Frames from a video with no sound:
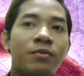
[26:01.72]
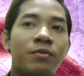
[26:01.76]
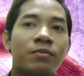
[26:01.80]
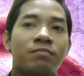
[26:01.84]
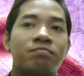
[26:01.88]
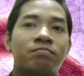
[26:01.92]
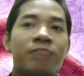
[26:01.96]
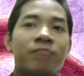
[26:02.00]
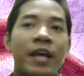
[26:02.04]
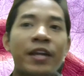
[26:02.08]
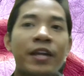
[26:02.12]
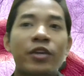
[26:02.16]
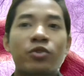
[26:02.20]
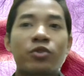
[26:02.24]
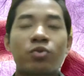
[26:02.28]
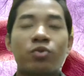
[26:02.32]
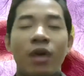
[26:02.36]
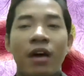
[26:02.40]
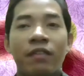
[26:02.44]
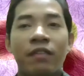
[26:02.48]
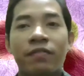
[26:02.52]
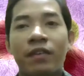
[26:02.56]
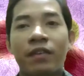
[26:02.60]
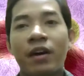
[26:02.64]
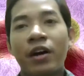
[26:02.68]
they need to
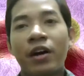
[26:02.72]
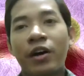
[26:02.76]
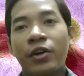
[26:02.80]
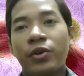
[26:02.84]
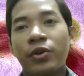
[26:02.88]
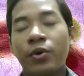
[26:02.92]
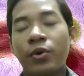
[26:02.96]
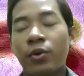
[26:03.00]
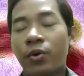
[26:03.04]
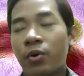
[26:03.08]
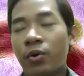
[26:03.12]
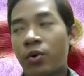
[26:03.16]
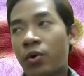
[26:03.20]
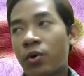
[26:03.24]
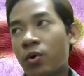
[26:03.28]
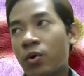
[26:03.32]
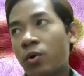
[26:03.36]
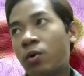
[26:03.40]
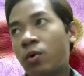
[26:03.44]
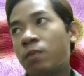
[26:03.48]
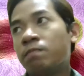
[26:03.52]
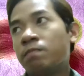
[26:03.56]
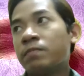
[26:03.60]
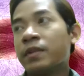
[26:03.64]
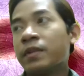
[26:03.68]
have
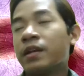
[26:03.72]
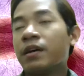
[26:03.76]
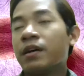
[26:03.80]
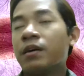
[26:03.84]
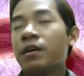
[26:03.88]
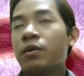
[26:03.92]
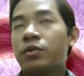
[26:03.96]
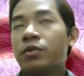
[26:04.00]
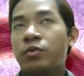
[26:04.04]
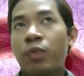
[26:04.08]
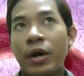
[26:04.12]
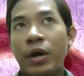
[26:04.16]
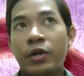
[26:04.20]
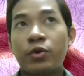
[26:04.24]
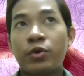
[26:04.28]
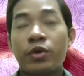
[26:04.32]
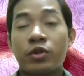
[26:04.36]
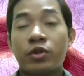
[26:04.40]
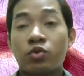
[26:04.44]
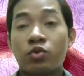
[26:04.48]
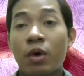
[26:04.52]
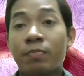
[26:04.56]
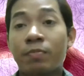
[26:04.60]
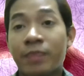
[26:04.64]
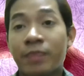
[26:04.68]
do I do the
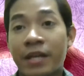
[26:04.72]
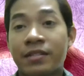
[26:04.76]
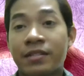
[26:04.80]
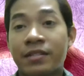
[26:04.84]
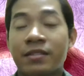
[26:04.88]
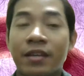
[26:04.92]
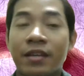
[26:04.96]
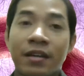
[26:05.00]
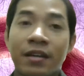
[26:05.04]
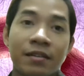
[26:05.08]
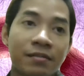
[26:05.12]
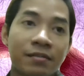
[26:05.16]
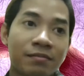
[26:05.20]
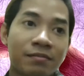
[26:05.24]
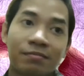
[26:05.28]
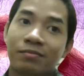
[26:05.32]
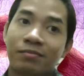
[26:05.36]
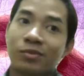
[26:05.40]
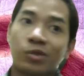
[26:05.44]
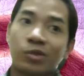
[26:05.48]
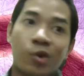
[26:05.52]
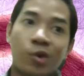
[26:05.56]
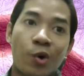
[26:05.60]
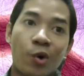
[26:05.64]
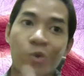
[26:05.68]
swab testing,
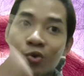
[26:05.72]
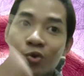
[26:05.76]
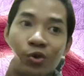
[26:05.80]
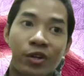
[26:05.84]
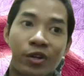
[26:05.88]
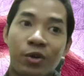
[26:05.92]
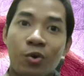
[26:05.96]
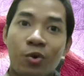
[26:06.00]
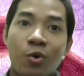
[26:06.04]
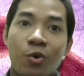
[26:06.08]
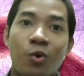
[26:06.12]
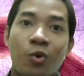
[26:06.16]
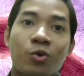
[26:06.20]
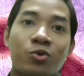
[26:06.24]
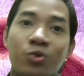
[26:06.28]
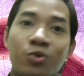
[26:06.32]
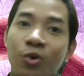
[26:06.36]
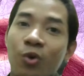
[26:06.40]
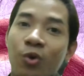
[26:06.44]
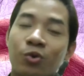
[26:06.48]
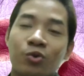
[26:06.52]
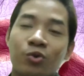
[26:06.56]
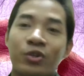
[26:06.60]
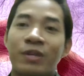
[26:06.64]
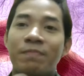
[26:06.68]
go through the nose, go
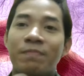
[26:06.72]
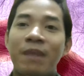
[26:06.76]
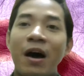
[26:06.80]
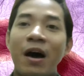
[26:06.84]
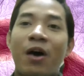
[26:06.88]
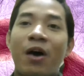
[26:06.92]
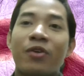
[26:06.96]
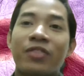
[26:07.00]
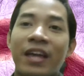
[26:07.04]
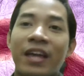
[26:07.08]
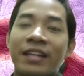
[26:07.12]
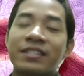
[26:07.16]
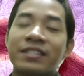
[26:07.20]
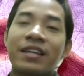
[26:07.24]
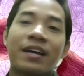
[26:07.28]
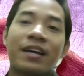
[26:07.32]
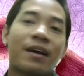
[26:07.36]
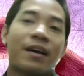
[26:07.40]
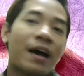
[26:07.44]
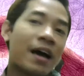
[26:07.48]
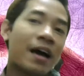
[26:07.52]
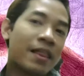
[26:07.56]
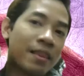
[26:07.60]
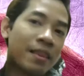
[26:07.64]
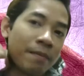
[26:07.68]
through the mouth, and take
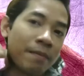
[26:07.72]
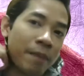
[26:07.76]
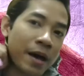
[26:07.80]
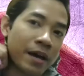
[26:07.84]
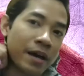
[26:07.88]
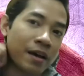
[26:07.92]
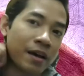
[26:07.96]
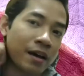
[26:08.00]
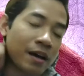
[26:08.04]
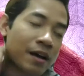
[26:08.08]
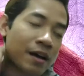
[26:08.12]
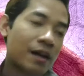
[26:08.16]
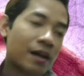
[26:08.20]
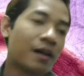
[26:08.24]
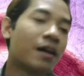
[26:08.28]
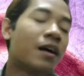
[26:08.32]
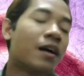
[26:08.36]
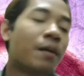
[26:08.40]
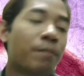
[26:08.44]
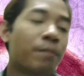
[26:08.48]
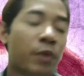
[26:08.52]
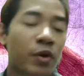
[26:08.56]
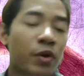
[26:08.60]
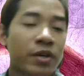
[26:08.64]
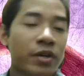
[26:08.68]
the back
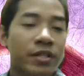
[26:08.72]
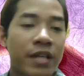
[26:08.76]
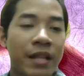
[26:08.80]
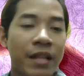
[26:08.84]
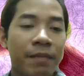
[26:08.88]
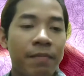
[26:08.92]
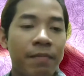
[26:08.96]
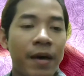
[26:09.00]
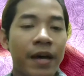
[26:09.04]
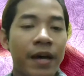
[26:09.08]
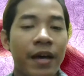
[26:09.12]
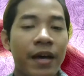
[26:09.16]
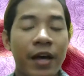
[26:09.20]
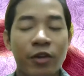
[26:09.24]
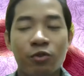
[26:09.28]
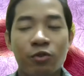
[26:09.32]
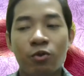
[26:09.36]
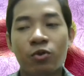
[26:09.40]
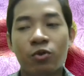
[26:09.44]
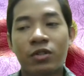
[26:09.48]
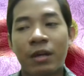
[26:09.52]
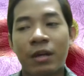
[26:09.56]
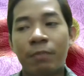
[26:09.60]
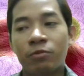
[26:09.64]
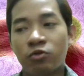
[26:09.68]
mucus at the back and do
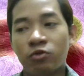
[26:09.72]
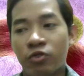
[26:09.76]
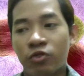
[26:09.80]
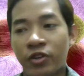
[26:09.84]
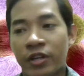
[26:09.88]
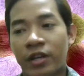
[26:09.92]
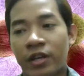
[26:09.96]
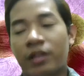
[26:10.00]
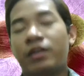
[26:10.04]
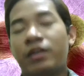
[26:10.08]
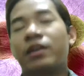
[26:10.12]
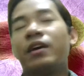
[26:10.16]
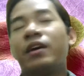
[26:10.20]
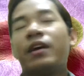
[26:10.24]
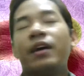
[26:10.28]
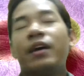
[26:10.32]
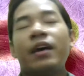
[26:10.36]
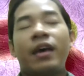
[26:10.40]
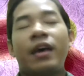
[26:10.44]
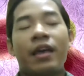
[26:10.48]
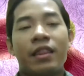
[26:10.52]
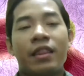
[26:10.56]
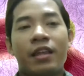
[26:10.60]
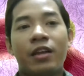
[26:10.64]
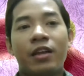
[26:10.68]
some screening.
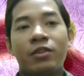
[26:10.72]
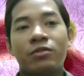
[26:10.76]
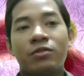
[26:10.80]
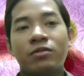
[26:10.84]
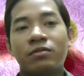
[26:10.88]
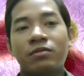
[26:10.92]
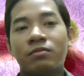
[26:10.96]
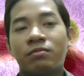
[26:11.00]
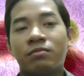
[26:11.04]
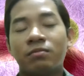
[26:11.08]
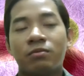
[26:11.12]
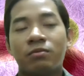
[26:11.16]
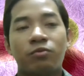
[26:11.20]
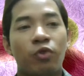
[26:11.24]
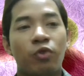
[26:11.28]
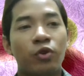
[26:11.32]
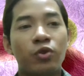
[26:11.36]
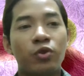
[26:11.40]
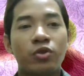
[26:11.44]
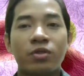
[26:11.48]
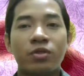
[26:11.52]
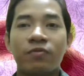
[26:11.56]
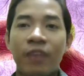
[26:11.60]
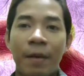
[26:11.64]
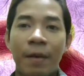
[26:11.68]
And then for
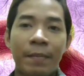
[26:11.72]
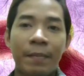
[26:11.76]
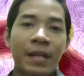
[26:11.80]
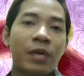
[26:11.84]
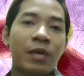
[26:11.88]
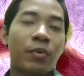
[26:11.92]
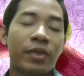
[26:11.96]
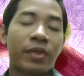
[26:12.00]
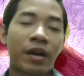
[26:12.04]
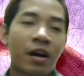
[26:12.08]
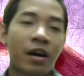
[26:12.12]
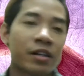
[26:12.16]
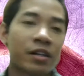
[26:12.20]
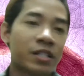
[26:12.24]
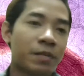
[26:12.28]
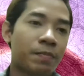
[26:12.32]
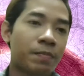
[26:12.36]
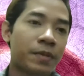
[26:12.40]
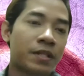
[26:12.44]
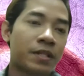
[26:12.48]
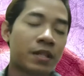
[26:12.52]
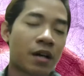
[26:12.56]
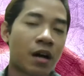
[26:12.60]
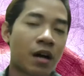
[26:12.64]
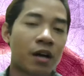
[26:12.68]
those who are familiar with
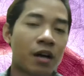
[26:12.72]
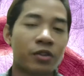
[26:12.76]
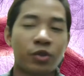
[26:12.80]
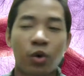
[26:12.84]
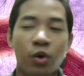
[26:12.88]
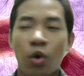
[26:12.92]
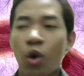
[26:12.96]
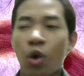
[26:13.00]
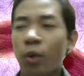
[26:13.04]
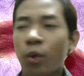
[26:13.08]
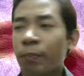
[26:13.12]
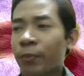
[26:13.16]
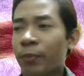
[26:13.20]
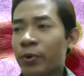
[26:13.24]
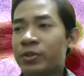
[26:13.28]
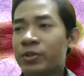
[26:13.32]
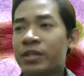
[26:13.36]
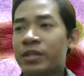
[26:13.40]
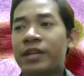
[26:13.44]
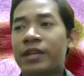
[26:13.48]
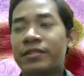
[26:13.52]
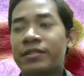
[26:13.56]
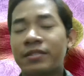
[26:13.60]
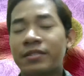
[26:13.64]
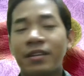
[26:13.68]
RT-PCR, the whole process